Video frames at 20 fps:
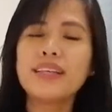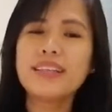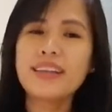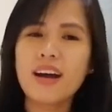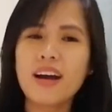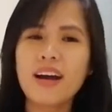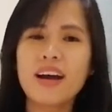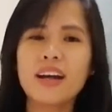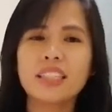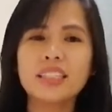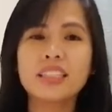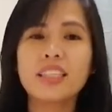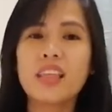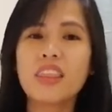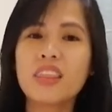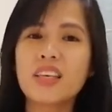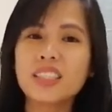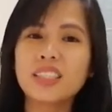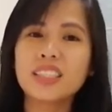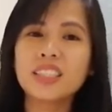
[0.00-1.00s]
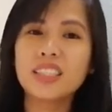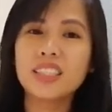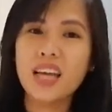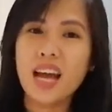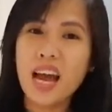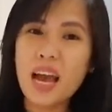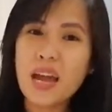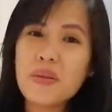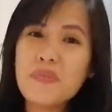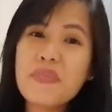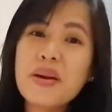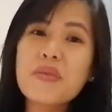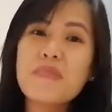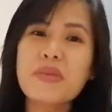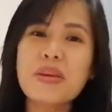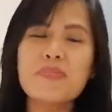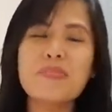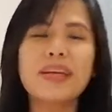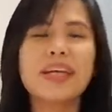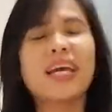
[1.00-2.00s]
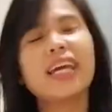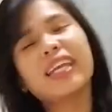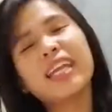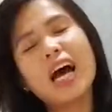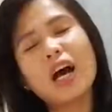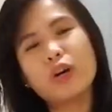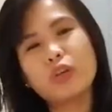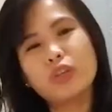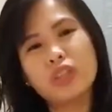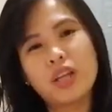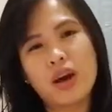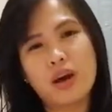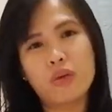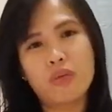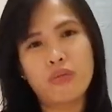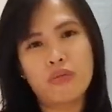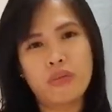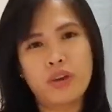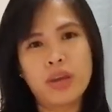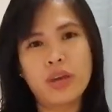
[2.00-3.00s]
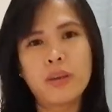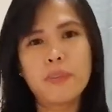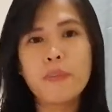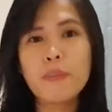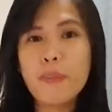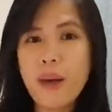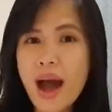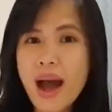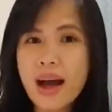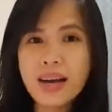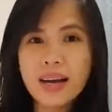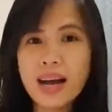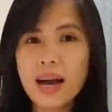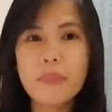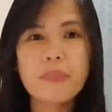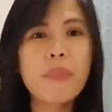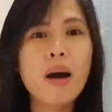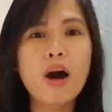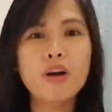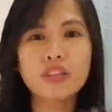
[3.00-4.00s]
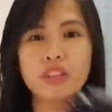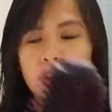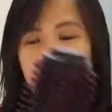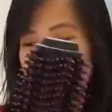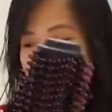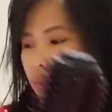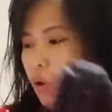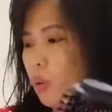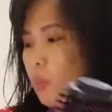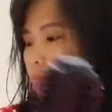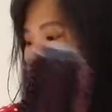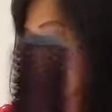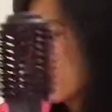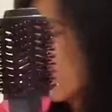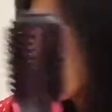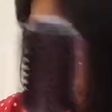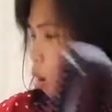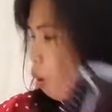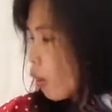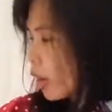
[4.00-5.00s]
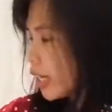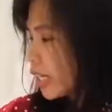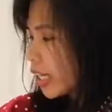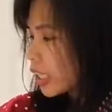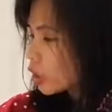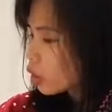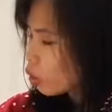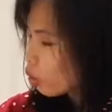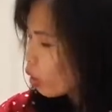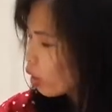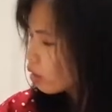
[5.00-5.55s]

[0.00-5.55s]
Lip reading: Guys, this time, magbibigay na ako ng feedback about nitong blower na to.